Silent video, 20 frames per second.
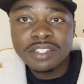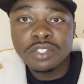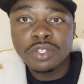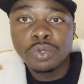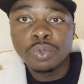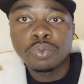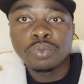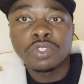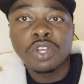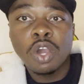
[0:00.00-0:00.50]

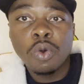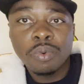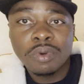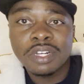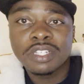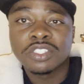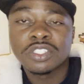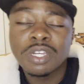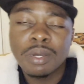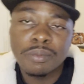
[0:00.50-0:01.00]
who don't want
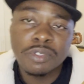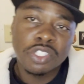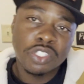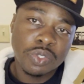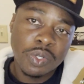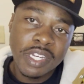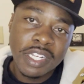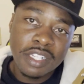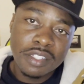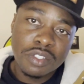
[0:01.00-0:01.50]
to jump
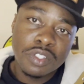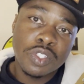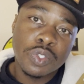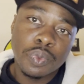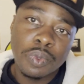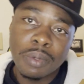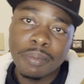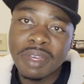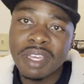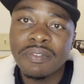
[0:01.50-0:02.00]
straight into
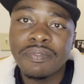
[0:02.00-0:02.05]
swim bait